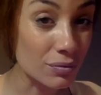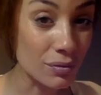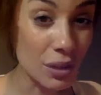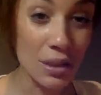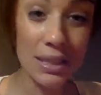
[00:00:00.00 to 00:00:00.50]

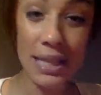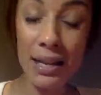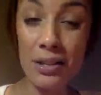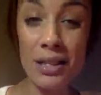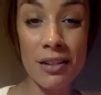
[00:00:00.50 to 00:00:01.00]
You can set
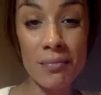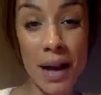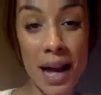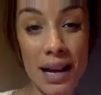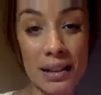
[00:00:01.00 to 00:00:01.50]
yourself
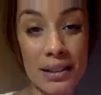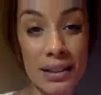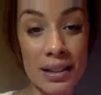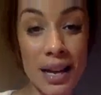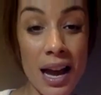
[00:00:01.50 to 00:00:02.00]
back.
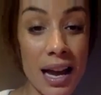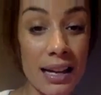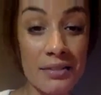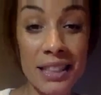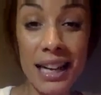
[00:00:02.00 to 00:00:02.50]
And
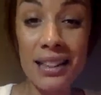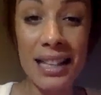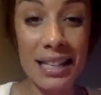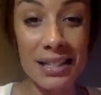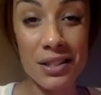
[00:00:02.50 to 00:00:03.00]
I've done
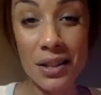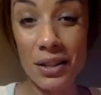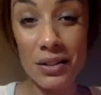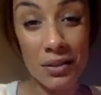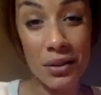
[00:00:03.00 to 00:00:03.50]
this
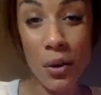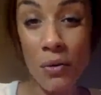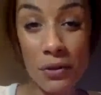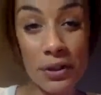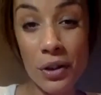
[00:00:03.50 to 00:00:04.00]

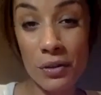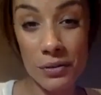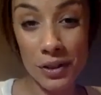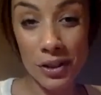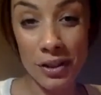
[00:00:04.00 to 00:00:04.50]
over and
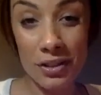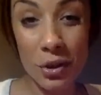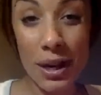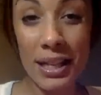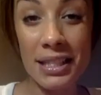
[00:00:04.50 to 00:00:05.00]
over.
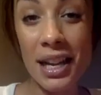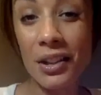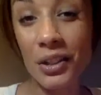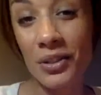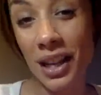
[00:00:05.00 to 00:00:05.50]
So I can
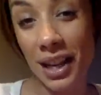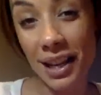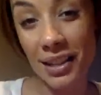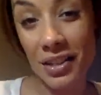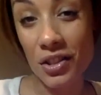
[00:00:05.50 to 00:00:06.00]
tell you
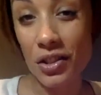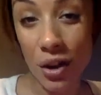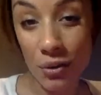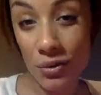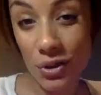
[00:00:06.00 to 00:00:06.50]
guys,
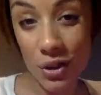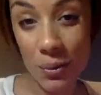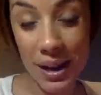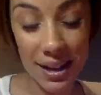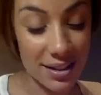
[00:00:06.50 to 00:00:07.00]
don't
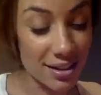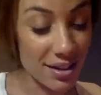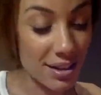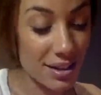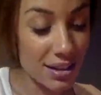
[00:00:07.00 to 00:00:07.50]
do it.
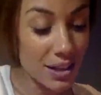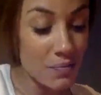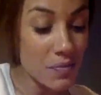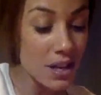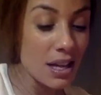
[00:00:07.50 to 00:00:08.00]

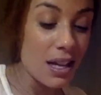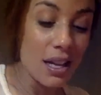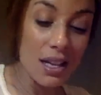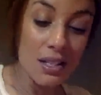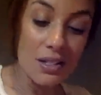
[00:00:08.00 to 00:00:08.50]

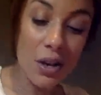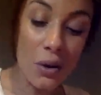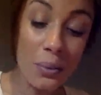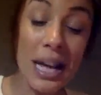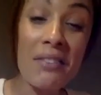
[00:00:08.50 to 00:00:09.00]

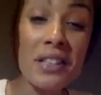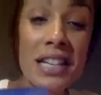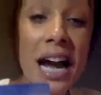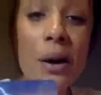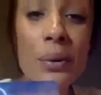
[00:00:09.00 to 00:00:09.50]
So we have the
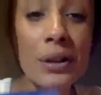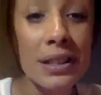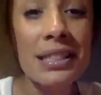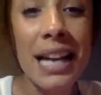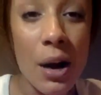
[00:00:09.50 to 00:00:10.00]
Tower. And
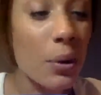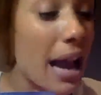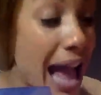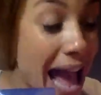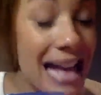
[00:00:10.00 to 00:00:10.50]
the
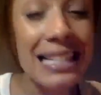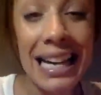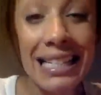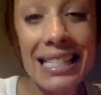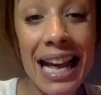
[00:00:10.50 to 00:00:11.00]
Tower, as
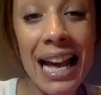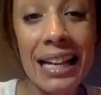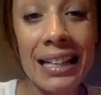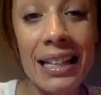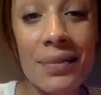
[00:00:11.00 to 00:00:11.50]
I
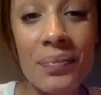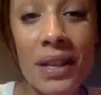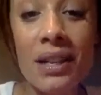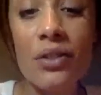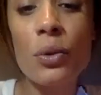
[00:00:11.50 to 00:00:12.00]
said,
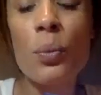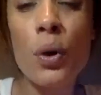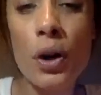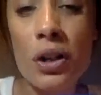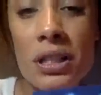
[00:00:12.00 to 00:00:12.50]
the
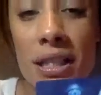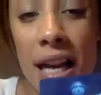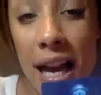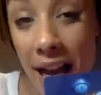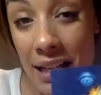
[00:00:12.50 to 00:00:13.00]
worst
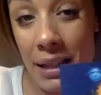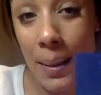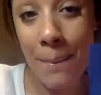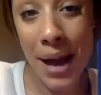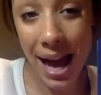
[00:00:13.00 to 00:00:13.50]
has
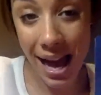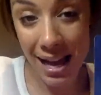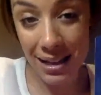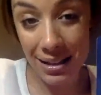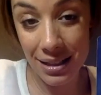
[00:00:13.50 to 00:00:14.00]

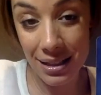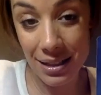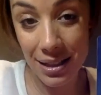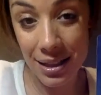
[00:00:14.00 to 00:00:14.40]
passed.